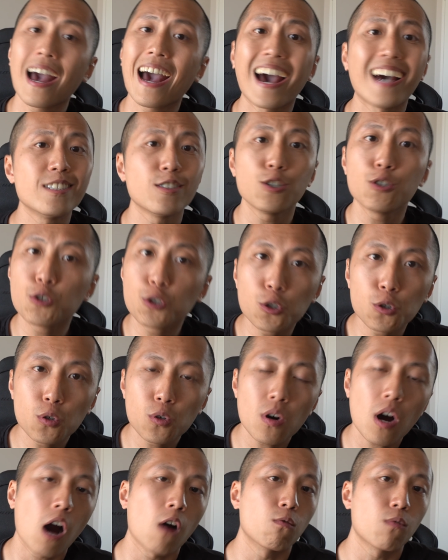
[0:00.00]
As
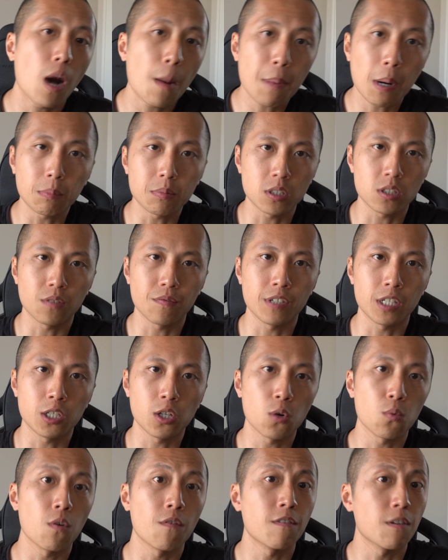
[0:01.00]
usual, I'll wrap up this
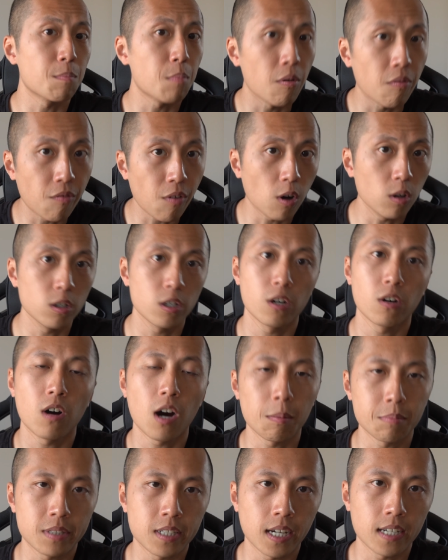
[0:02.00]
video with a portfolio
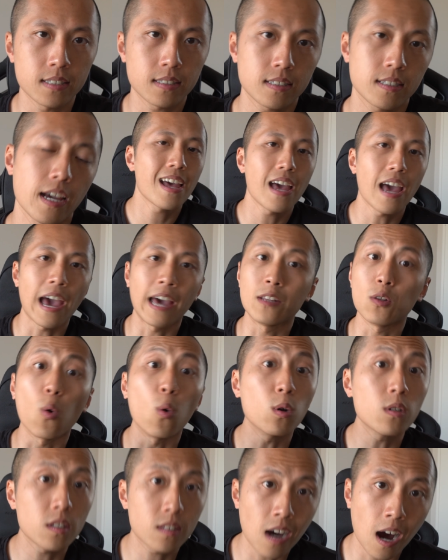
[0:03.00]
update and
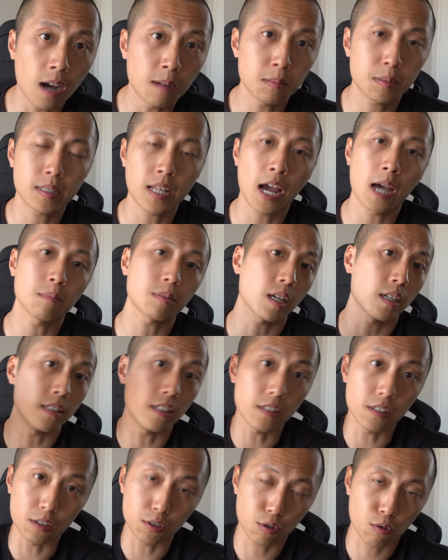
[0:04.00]
all the timestamps are in
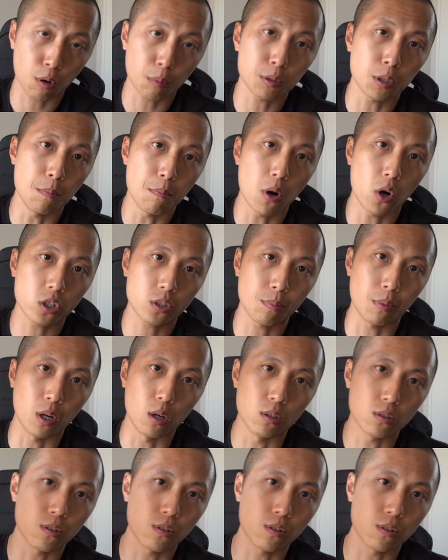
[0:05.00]
the description box below,